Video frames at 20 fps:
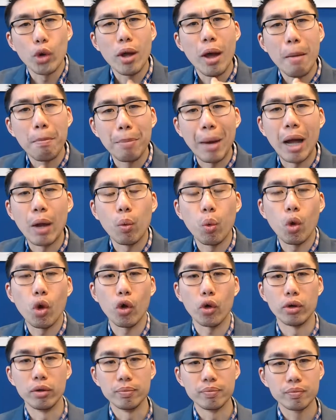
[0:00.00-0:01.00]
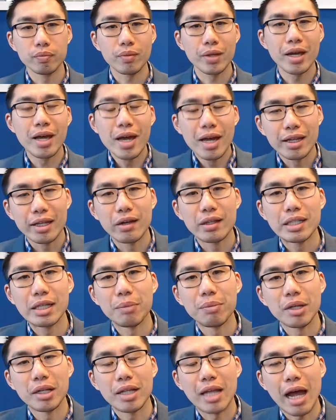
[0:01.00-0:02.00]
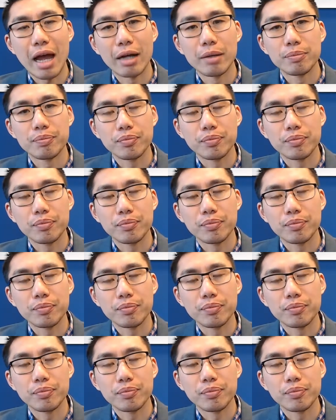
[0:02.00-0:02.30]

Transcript: by word? There's something that